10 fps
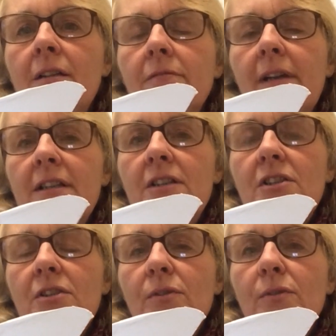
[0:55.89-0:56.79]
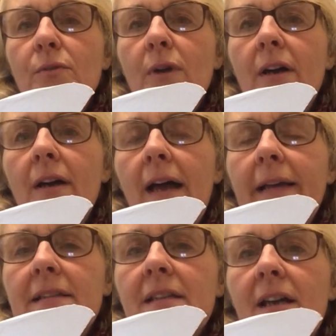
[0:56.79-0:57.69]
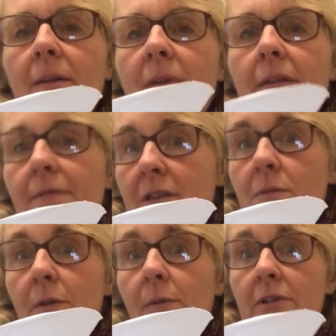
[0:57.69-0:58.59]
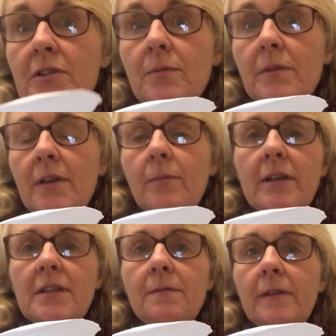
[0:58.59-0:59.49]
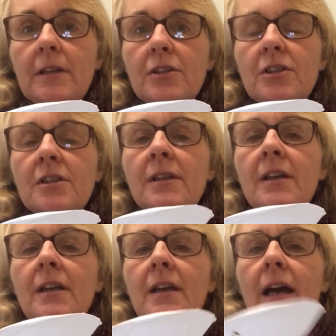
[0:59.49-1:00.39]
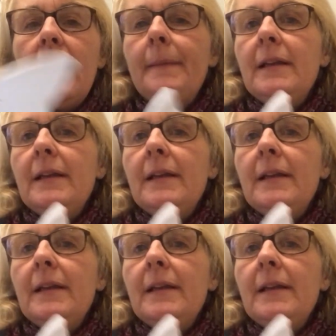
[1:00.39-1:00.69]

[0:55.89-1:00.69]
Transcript: ready to hang it up if that's what you want to do with it when it's finished. And